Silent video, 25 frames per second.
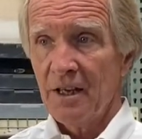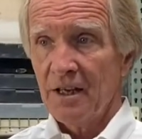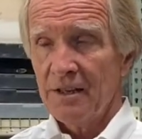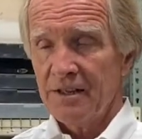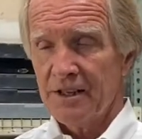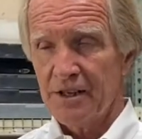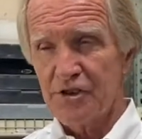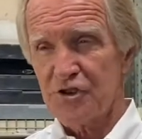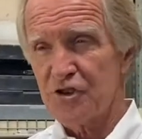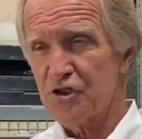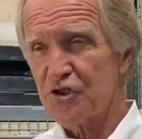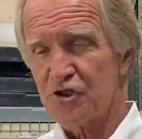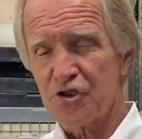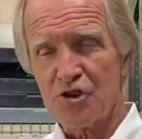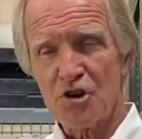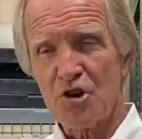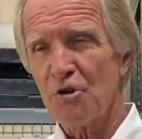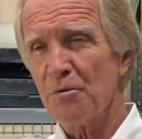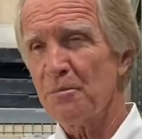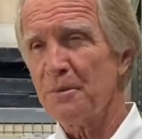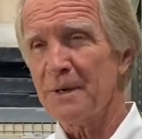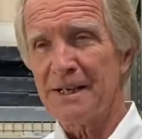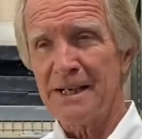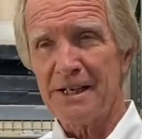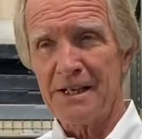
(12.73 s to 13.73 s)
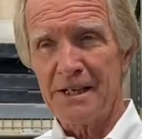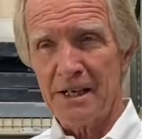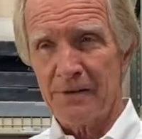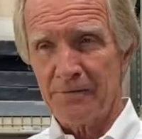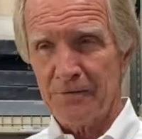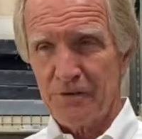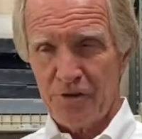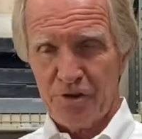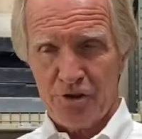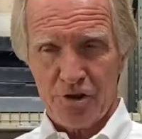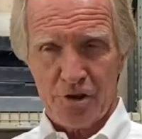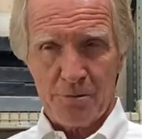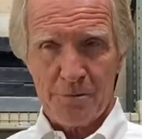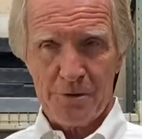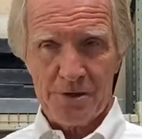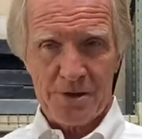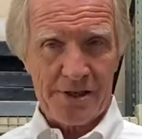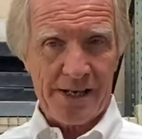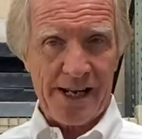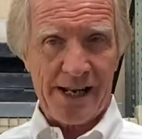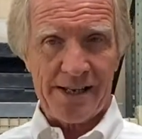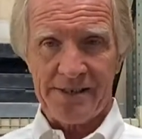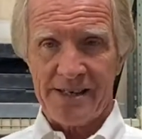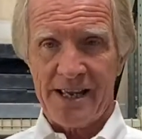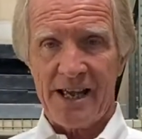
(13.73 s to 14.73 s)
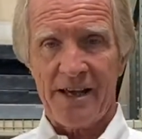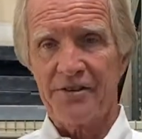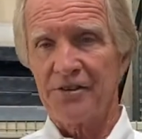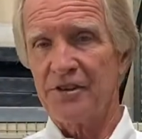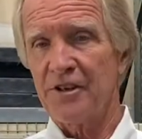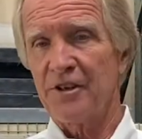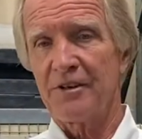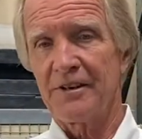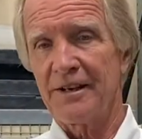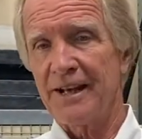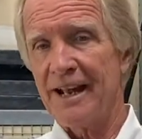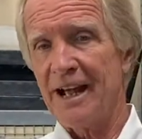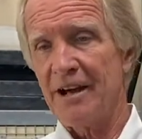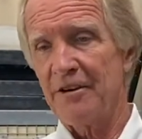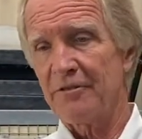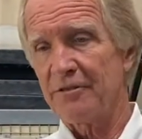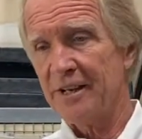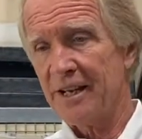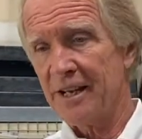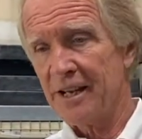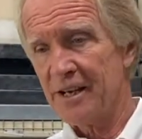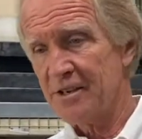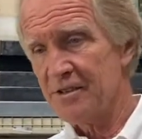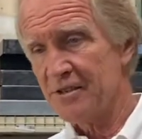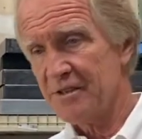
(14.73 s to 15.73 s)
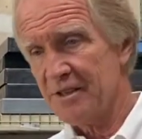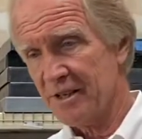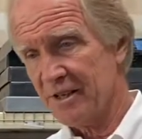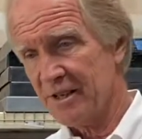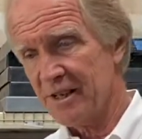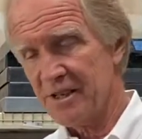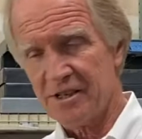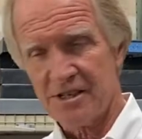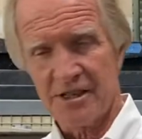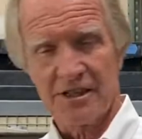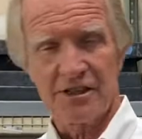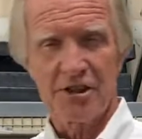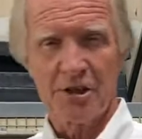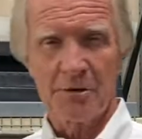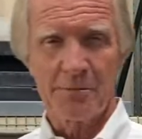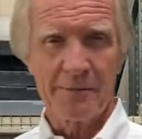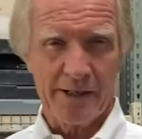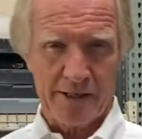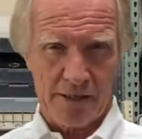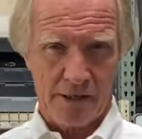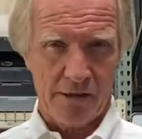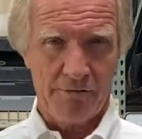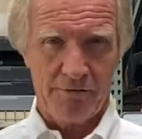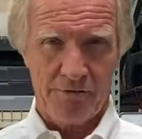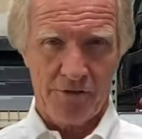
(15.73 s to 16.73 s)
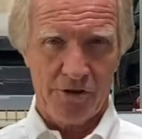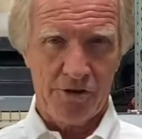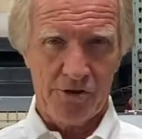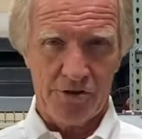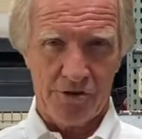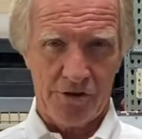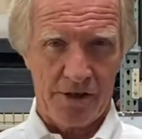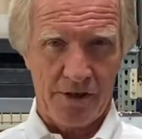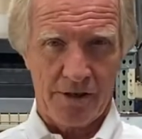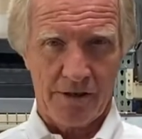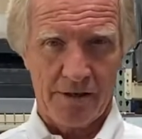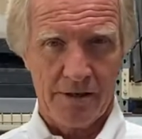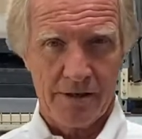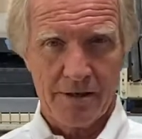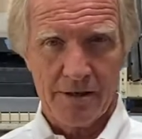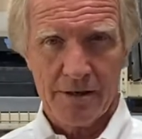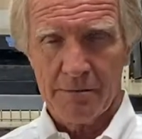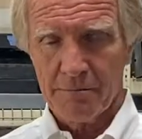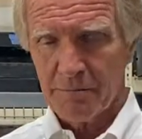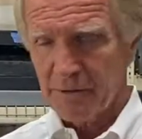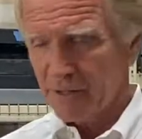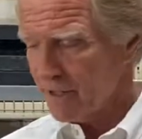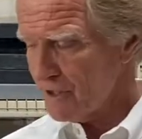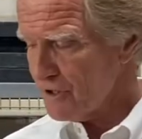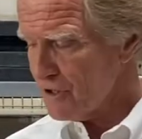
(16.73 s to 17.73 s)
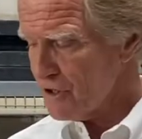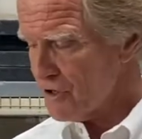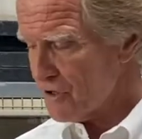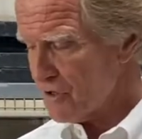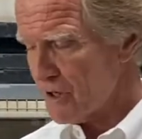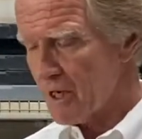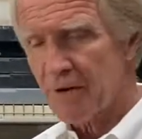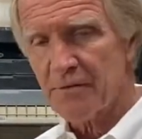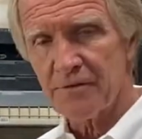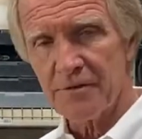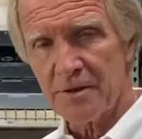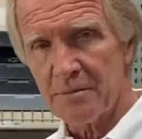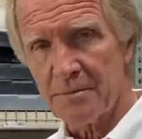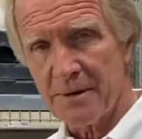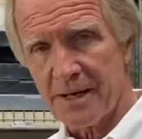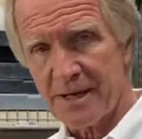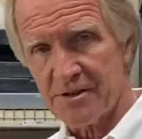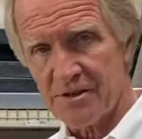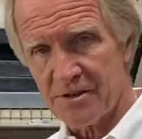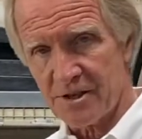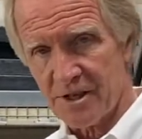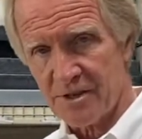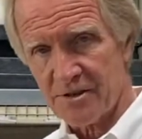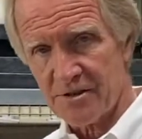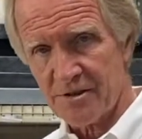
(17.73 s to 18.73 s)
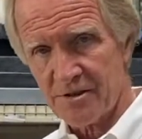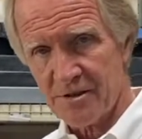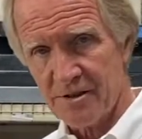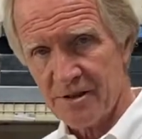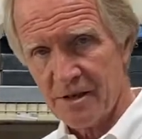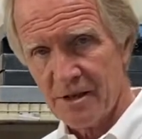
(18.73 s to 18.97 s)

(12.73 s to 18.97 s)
There's so many different thermostats out there nowadays, it gets a little bit confusing. But let's just cover the basics.